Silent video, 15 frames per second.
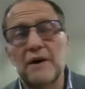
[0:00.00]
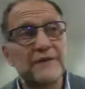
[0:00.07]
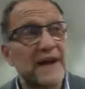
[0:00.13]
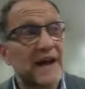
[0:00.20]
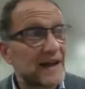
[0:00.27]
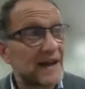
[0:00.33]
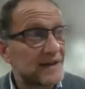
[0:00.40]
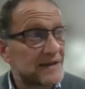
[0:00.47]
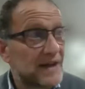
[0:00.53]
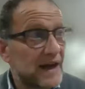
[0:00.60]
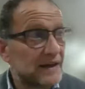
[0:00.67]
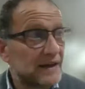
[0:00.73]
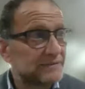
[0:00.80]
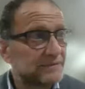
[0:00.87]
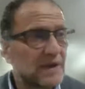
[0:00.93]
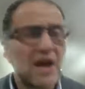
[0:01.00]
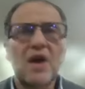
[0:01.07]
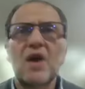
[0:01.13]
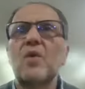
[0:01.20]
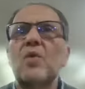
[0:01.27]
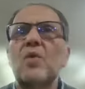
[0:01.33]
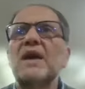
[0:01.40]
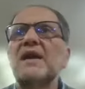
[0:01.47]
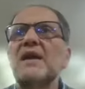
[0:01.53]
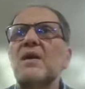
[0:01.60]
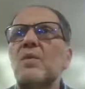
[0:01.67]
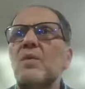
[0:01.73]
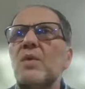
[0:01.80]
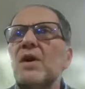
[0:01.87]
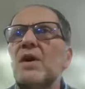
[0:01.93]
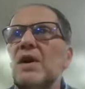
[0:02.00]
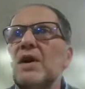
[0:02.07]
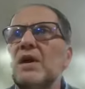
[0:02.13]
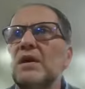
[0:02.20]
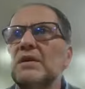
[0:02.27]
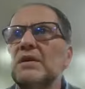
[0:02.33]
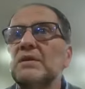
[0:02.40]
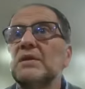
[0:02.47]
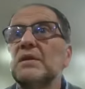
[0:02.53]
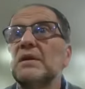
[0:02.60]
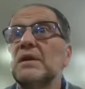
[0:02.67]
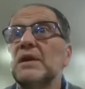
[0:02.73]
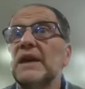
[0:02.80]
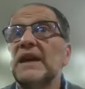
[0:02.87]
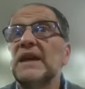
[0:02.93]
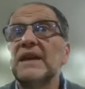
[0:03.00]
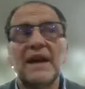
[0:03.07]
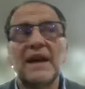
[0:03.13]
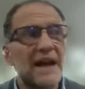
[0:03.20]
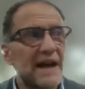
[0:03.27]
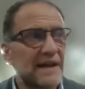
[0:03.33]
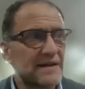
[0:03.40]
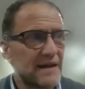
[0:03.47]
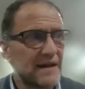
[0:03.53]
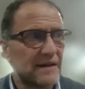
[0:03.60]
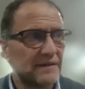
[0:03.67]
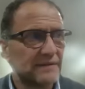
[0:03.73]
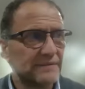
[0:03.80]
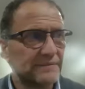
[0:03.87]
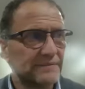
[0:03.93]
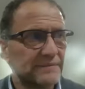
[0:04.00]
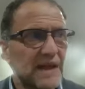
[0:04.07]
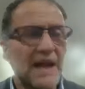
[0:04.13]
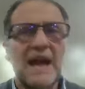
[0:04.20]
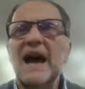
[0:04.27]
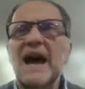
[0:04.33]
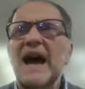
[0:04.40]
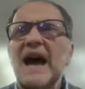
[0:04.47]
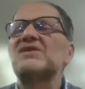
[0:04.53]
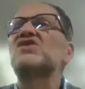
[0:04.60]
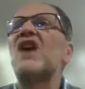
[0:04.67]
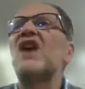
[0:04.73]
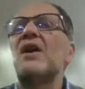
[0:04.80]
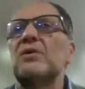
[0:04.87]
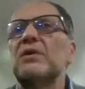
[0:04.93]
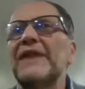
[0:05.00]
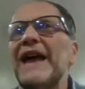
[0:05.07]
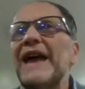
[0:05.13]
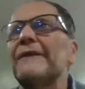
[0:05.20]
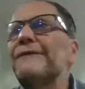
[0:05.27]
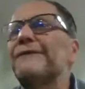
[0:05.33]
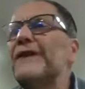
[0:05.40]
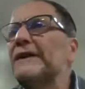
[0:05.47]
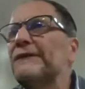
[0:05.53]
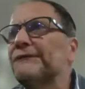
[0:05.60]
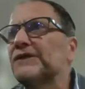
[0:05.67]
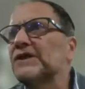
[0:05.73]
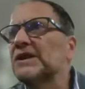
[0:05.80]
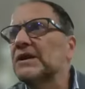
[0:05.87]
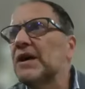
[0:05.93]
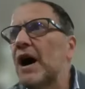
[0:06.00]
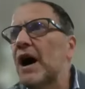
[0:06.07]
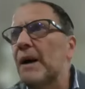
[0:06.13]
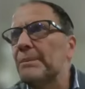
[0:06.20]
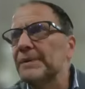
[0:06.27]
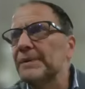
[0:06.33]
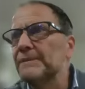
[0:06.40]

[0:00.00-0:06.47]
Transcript: of the Haggadah, we were in exile. And so that fifth cup